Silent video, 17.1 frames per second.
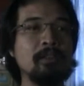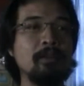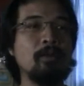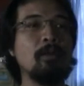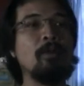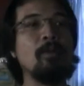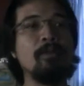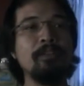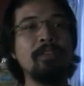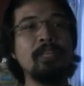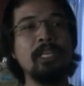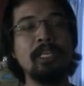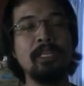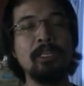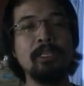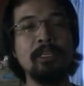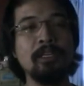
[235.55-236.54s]
or
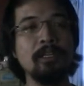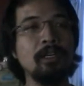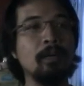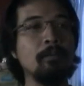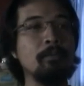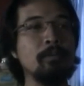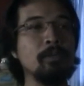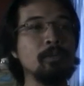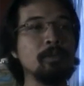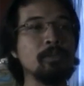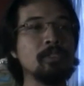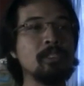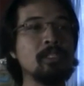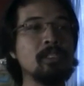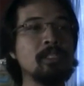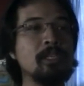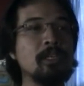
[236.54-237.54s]
the
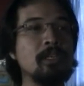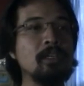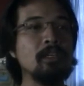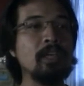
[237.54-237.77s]
boots,